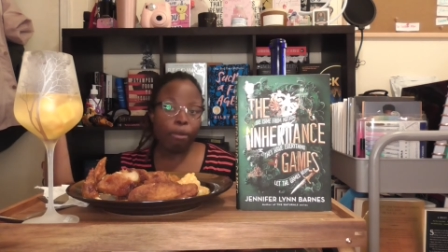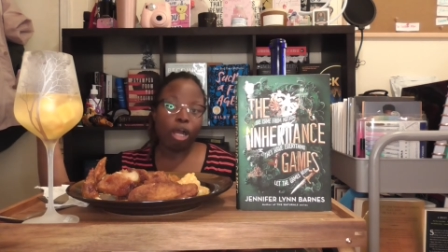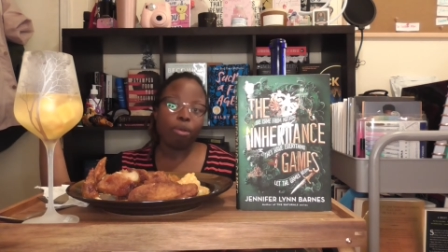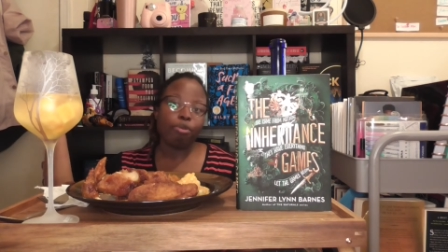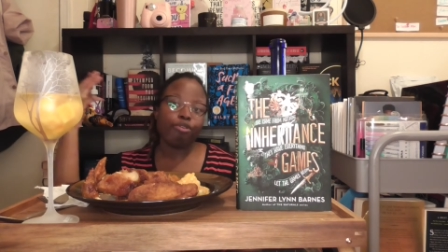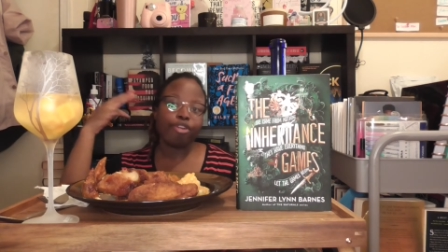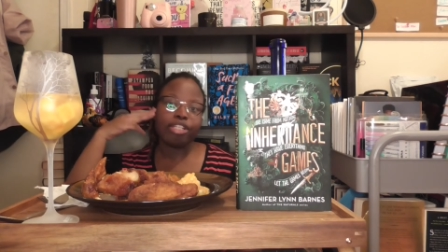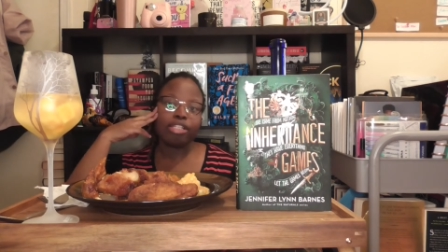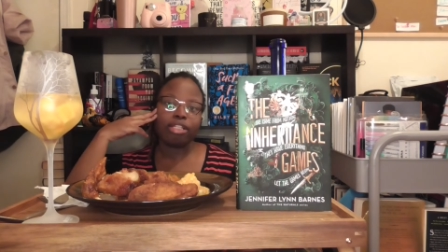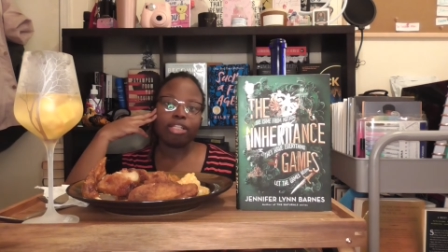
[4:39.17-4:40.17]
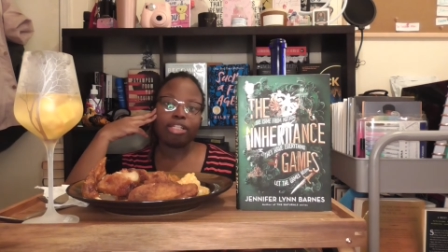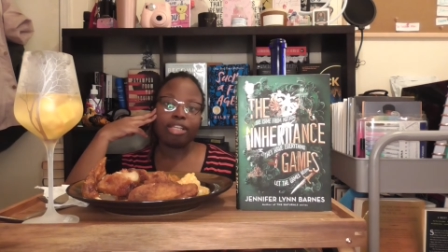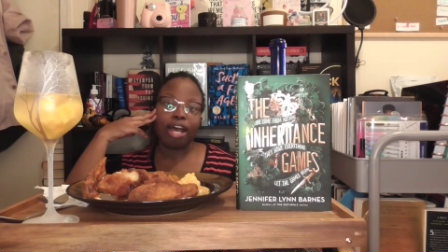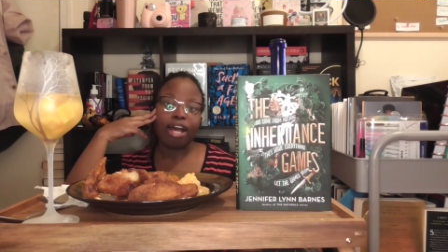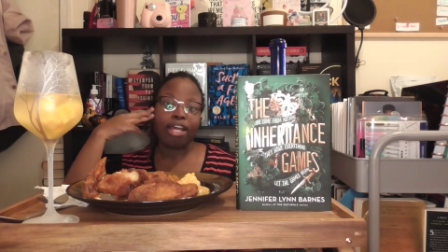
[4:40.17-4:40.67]
mom recently
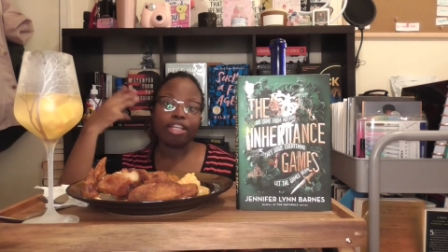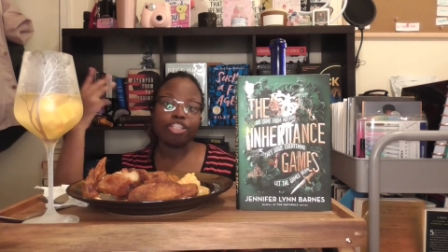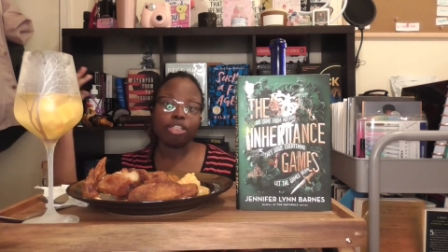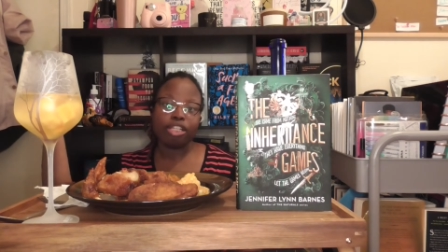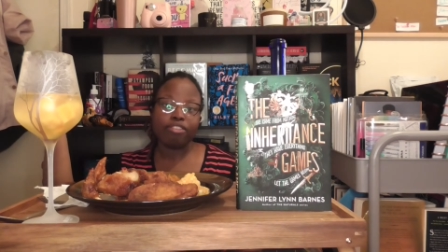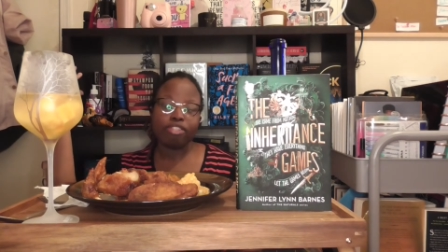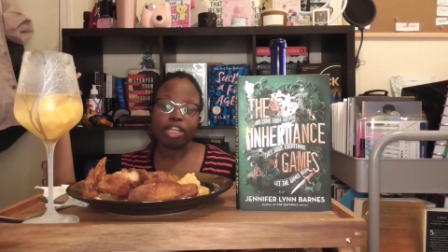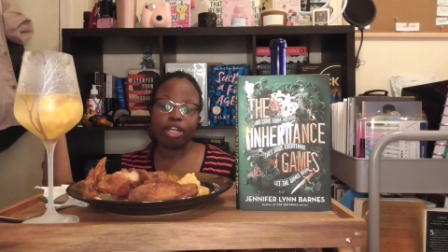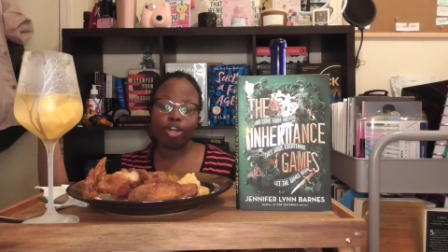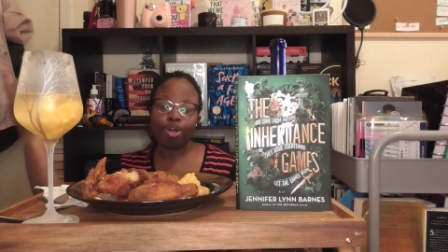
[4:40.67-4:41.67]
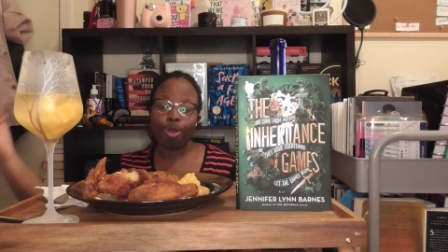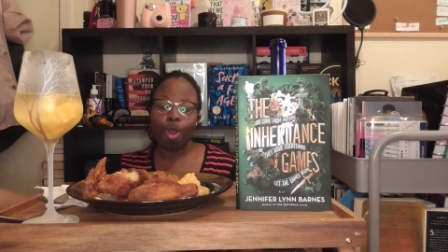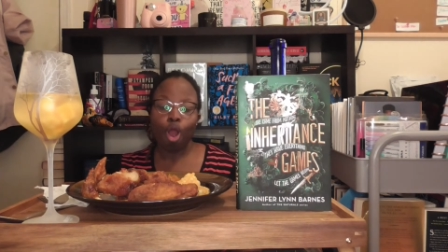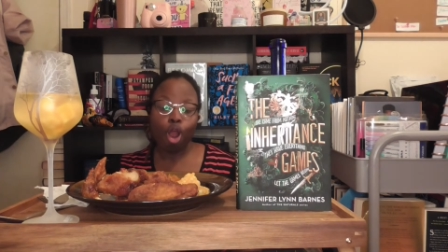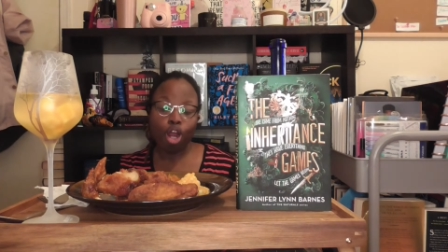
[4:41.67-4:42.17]
died. She lives in her
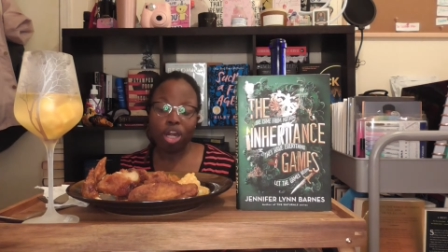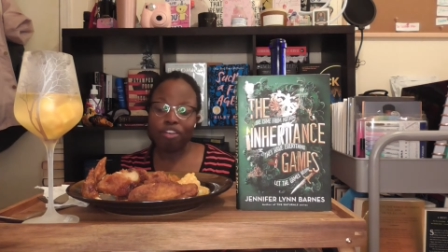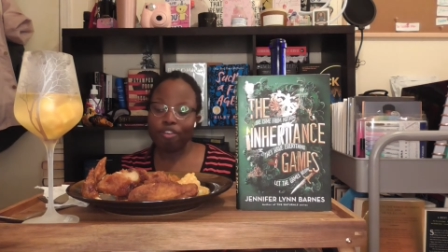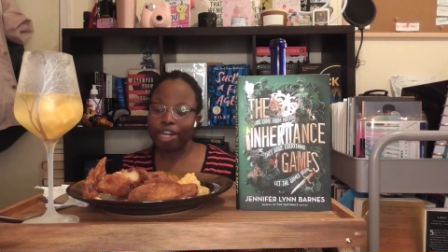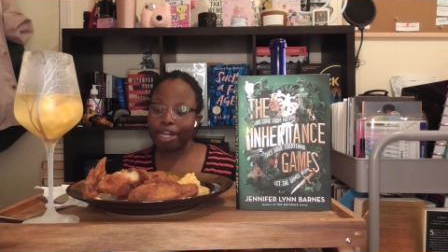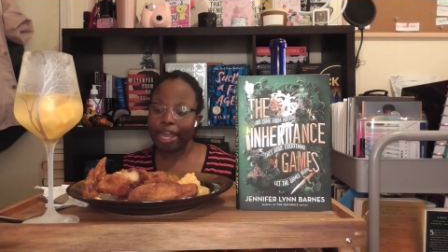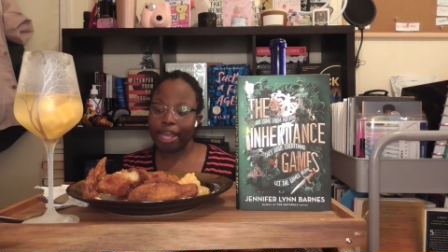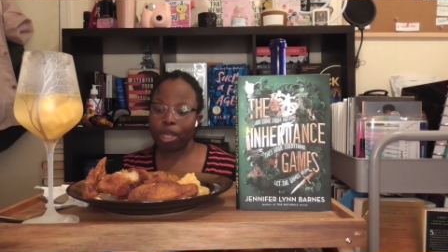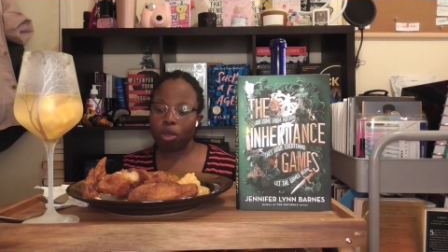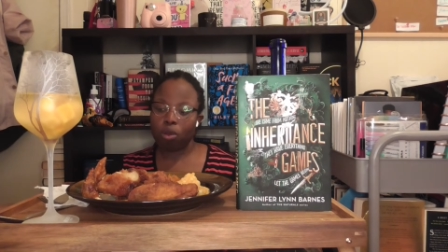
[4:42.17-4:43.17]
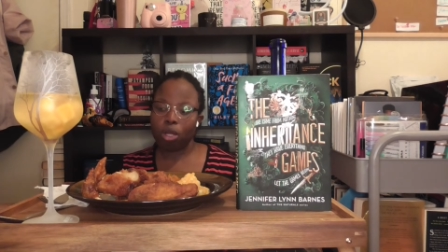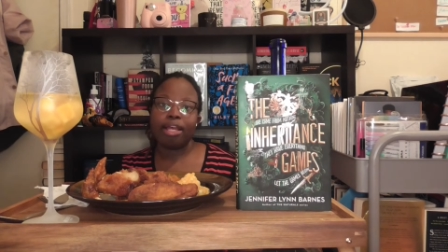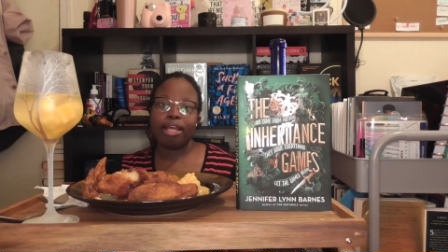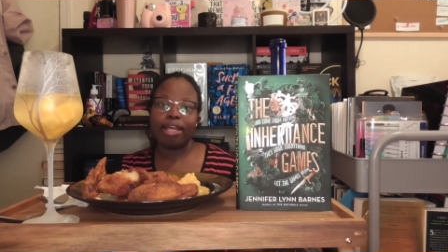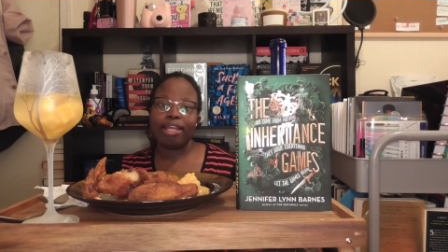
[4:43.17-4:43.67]
car right now.
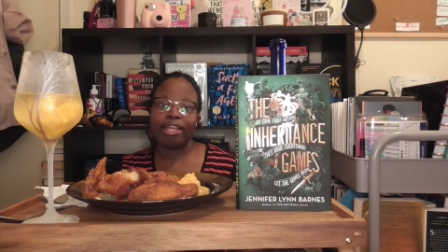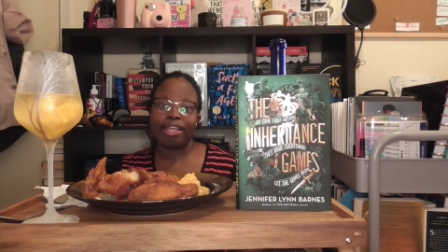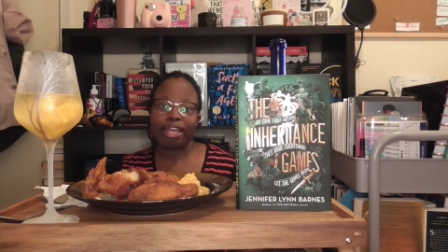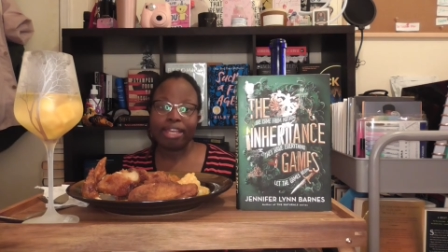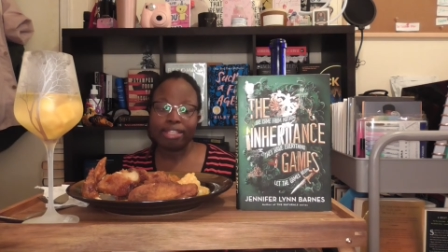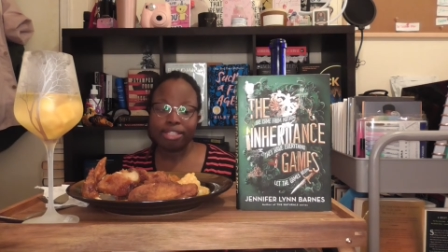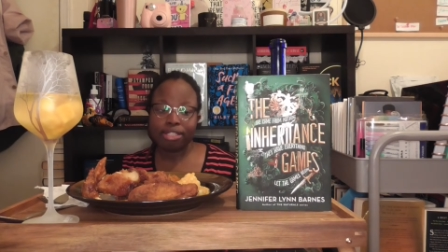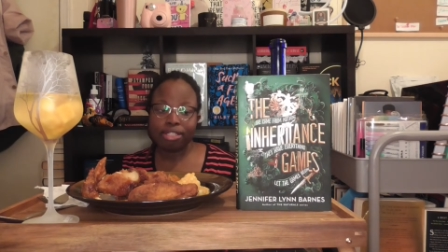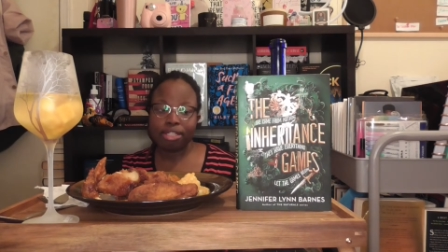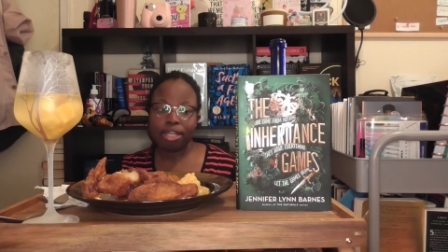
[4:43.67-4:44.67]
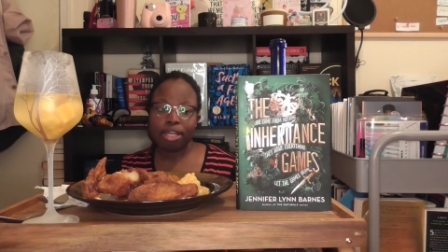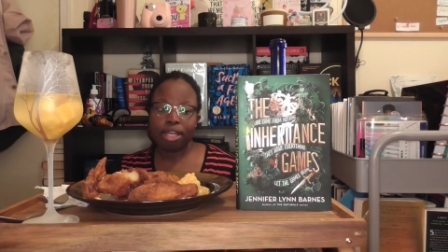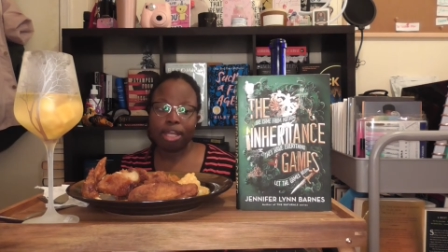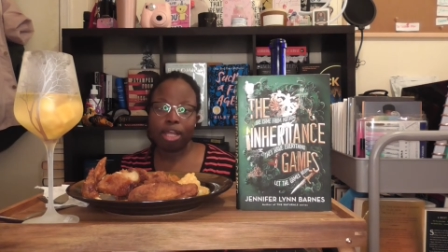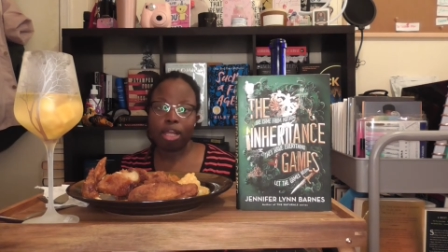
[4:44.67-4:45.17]
Gets
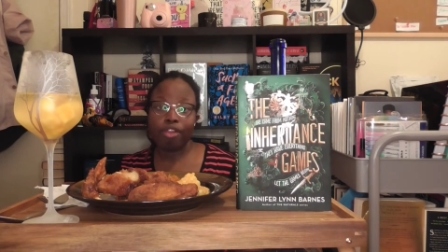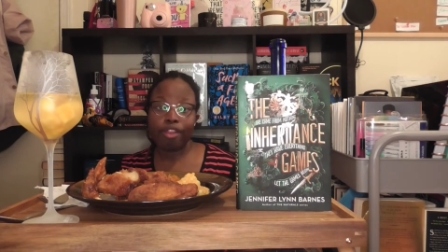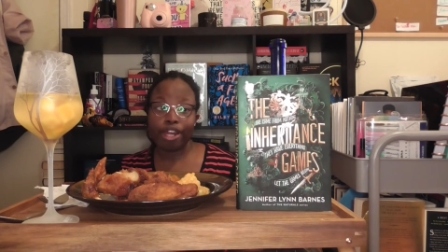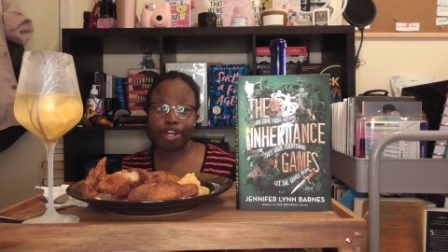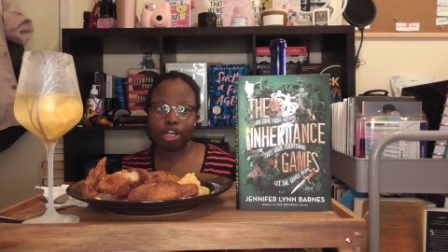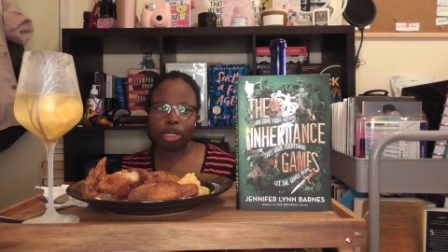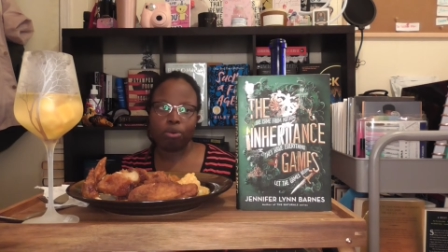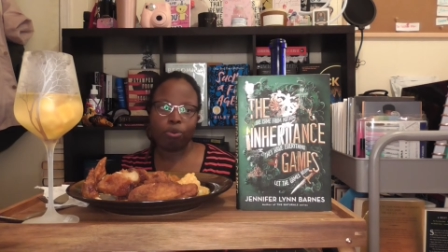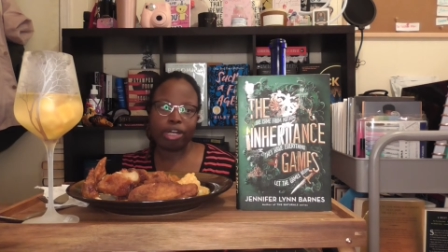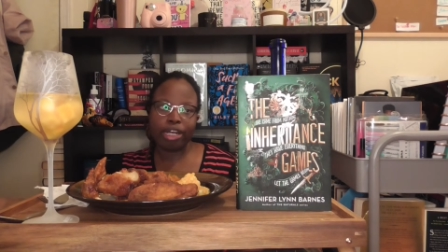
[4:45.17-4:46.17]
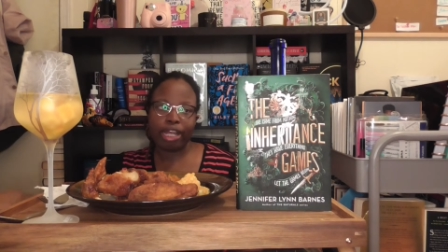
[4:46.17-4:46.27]
a letter one